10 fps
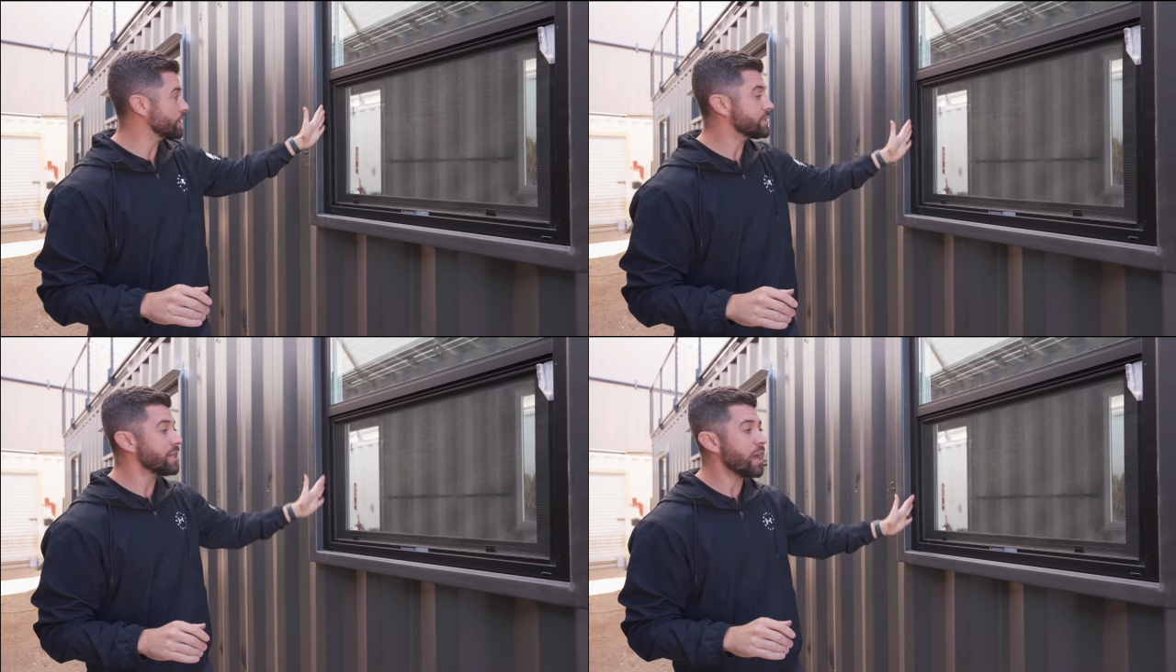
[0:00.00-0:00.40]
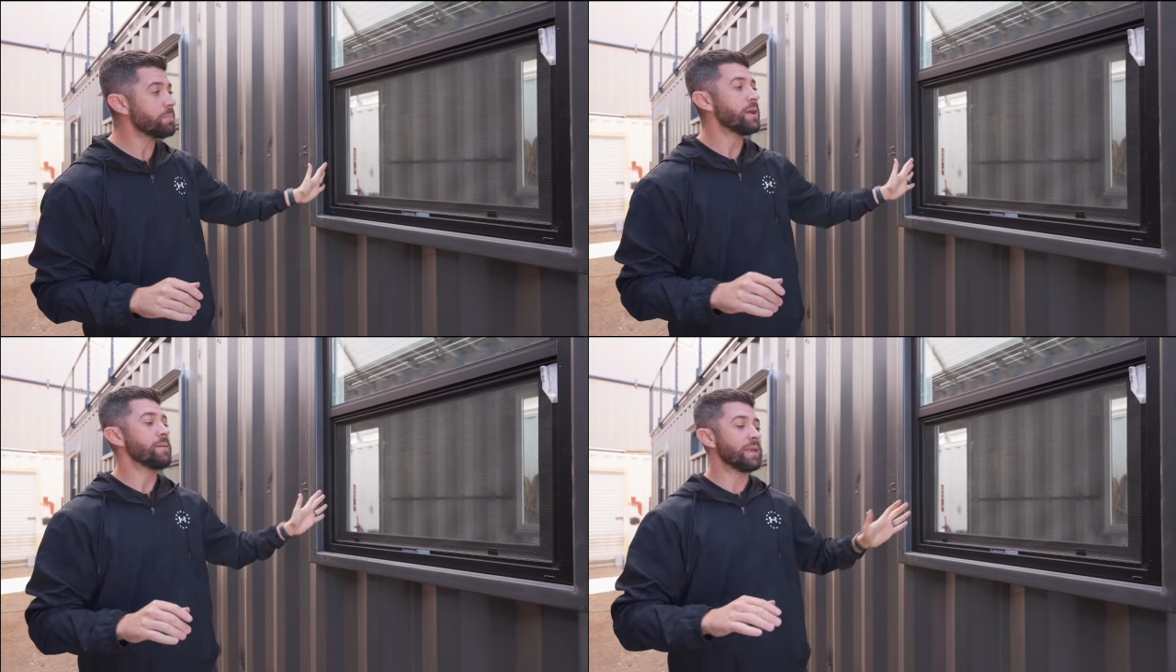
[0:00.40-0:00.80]
this
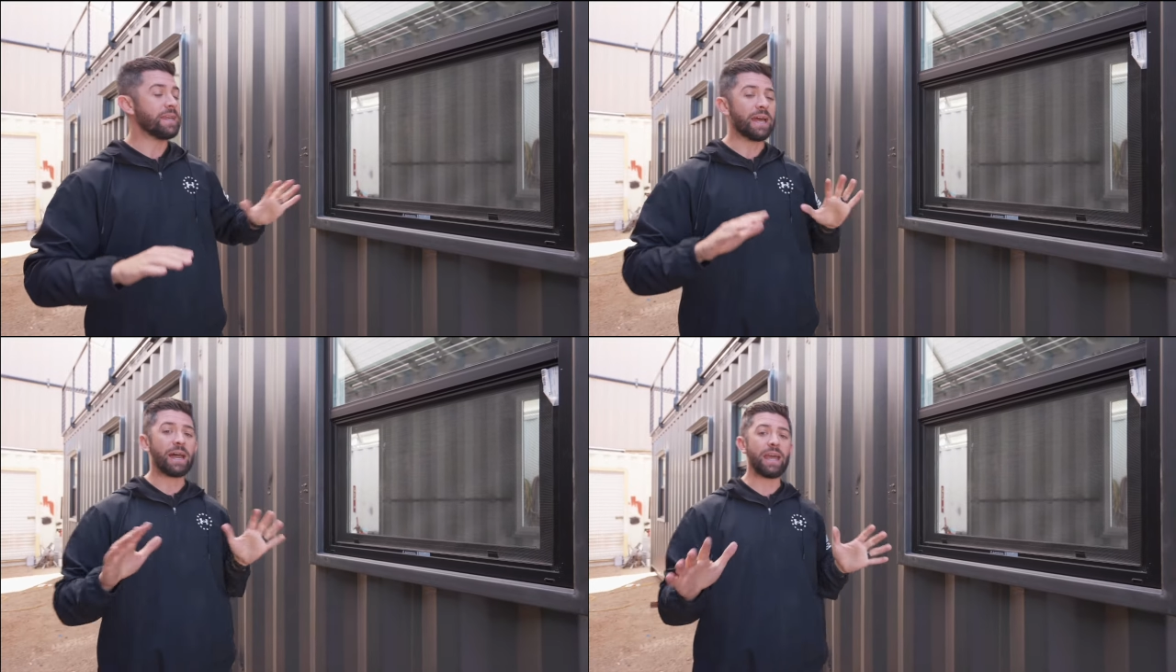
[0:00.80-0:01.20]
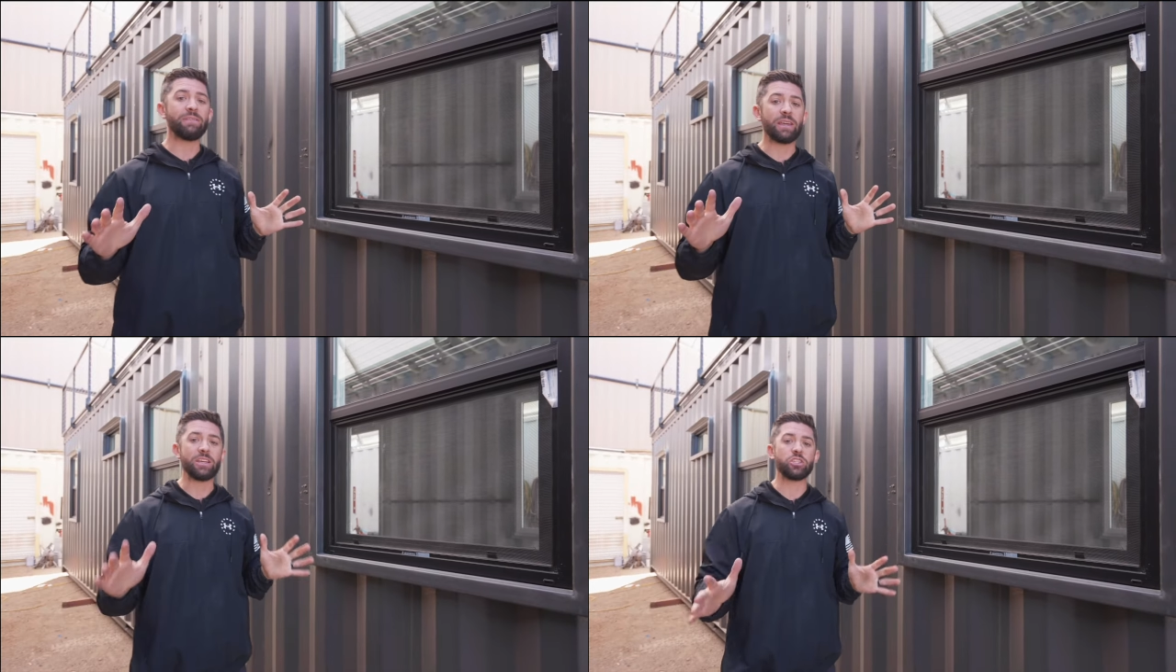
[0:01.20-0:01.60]
up and not
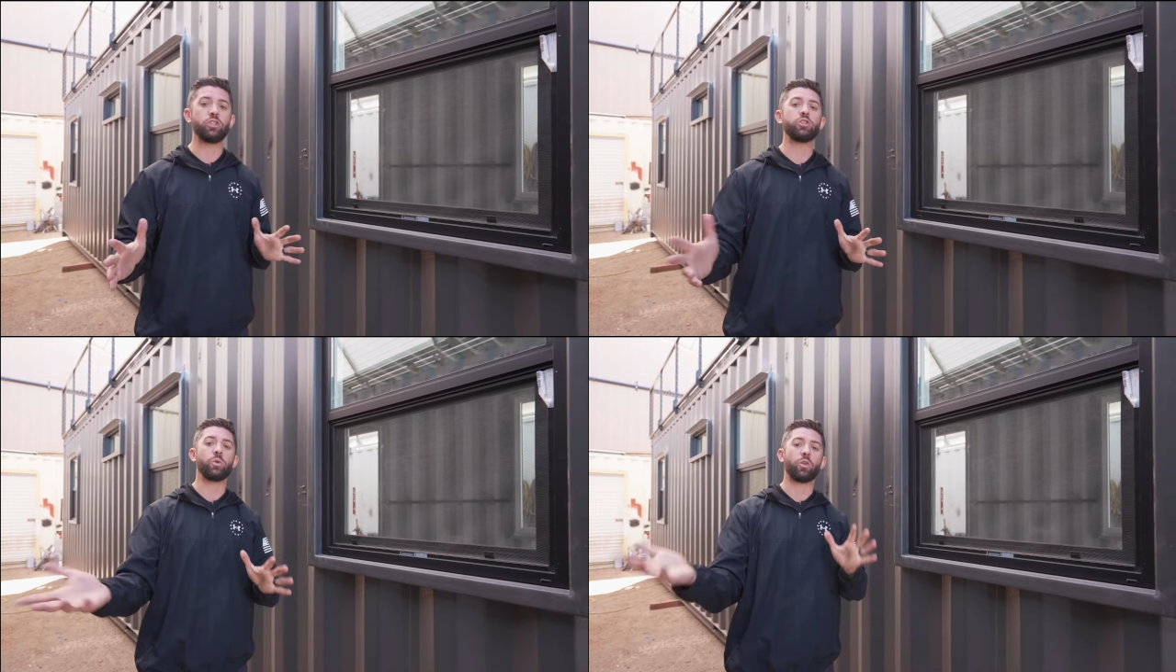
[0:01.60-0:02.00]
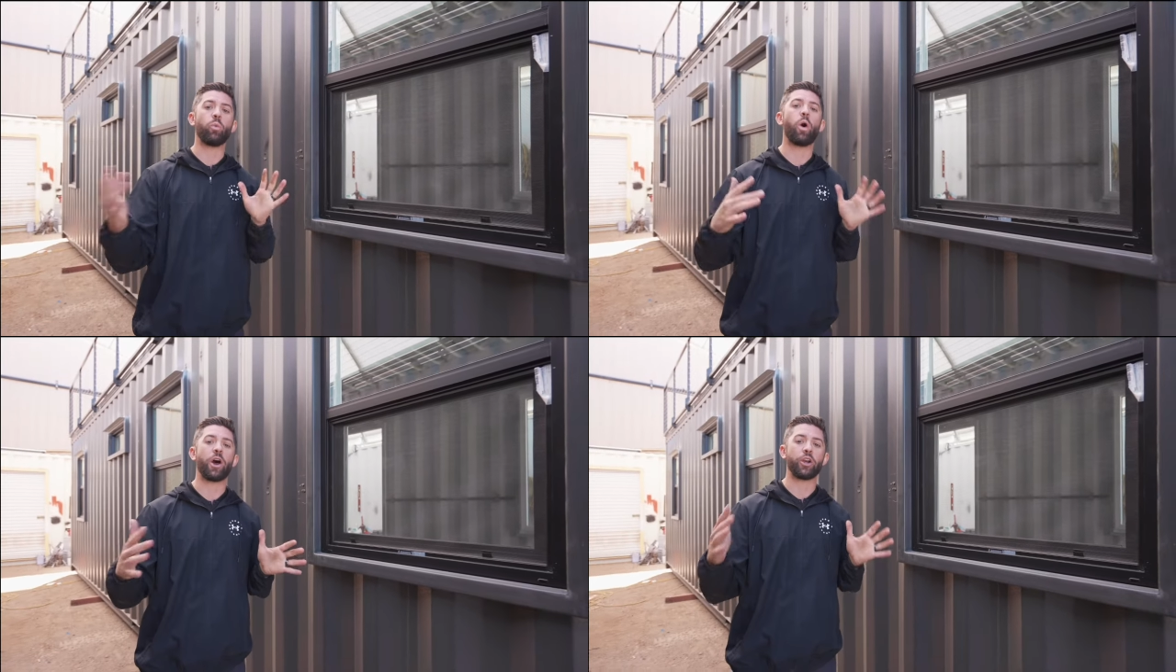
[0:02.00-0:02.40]
have issues with
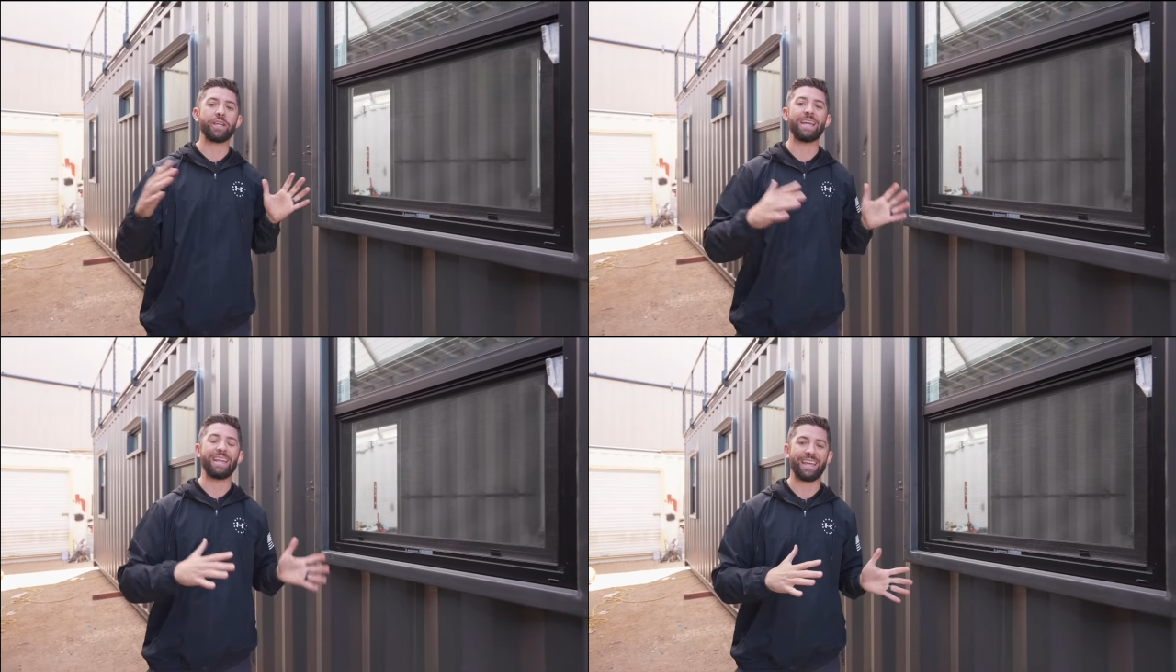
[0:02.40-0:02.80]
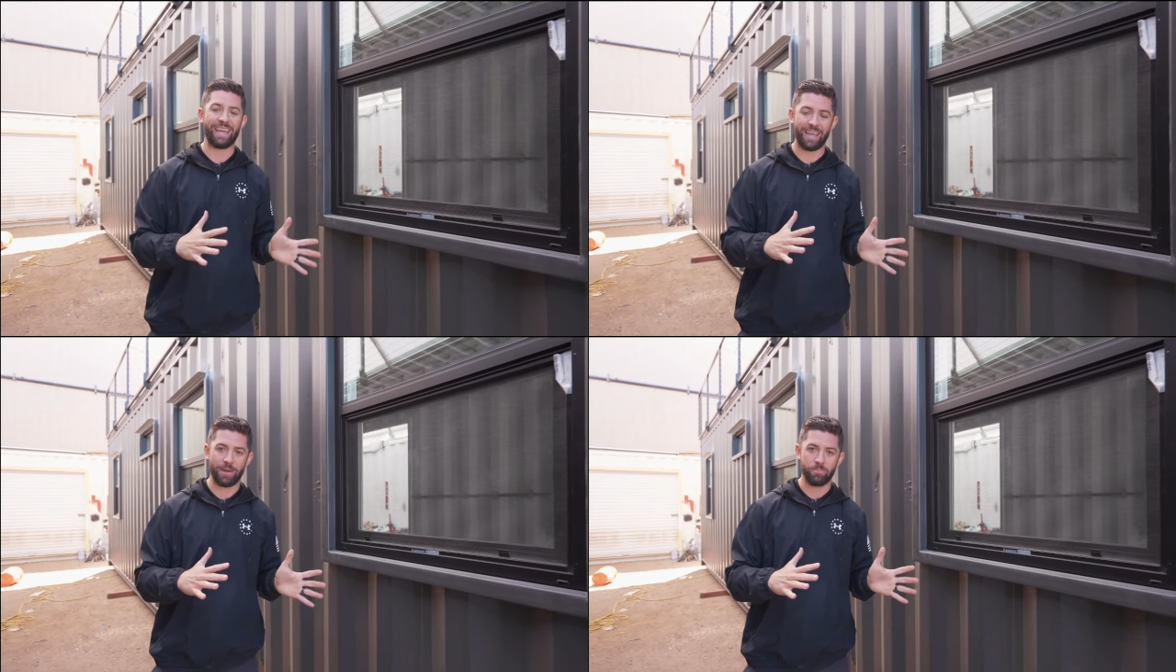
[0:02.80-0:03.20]
water getting
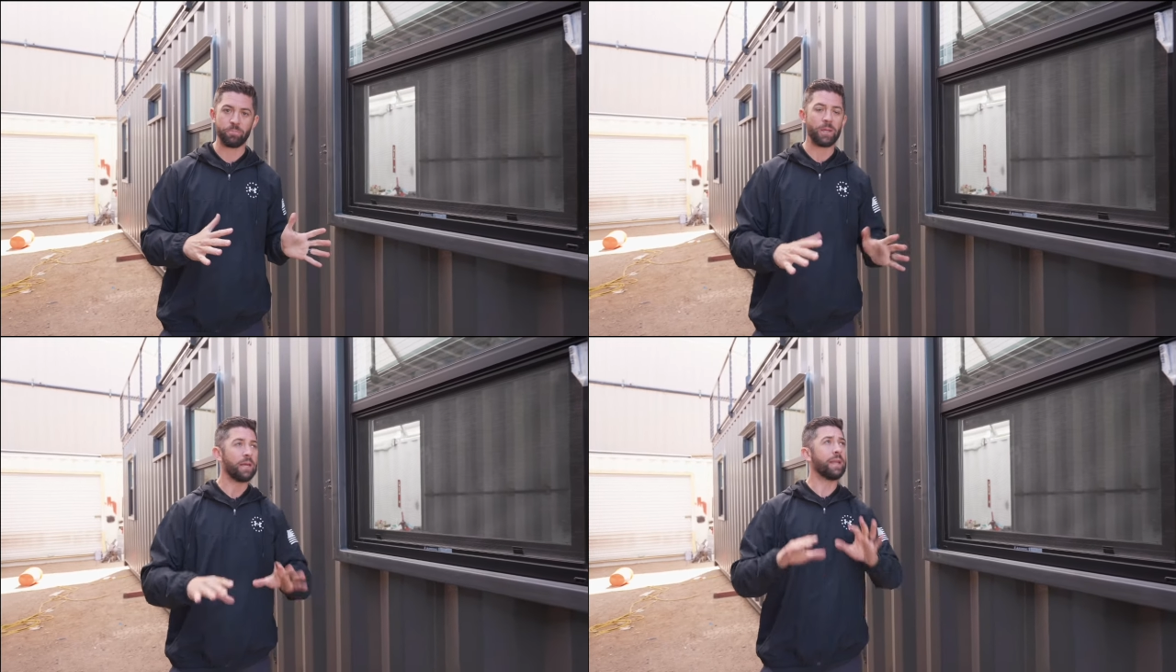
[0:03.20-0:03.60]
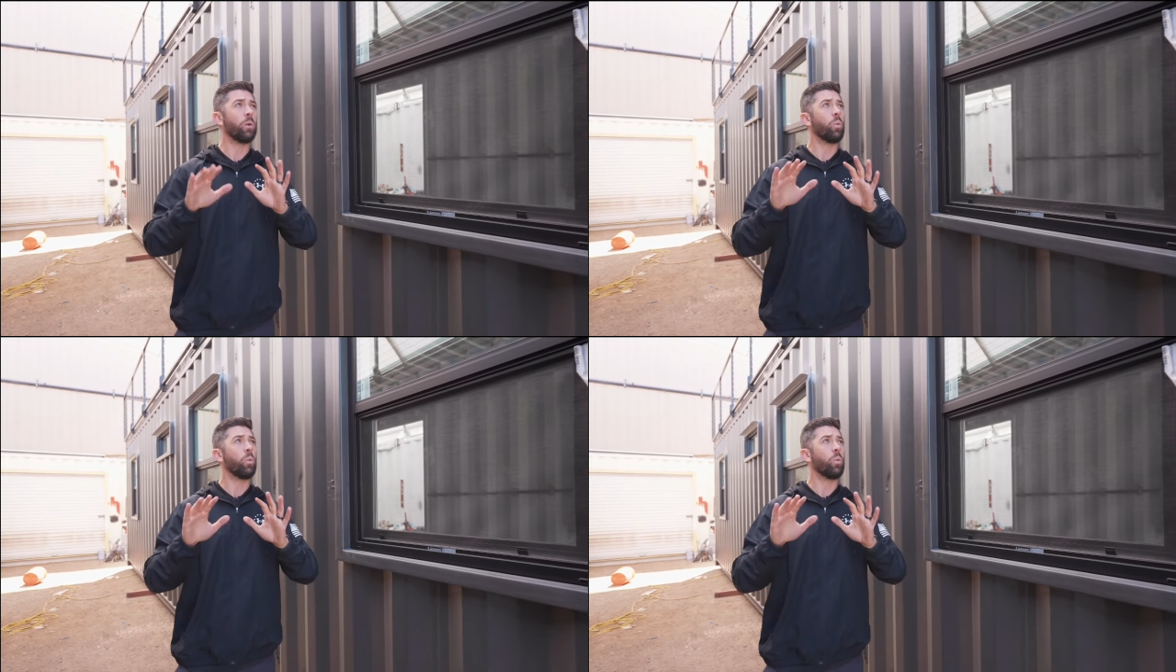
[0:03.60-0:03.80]
in. Now,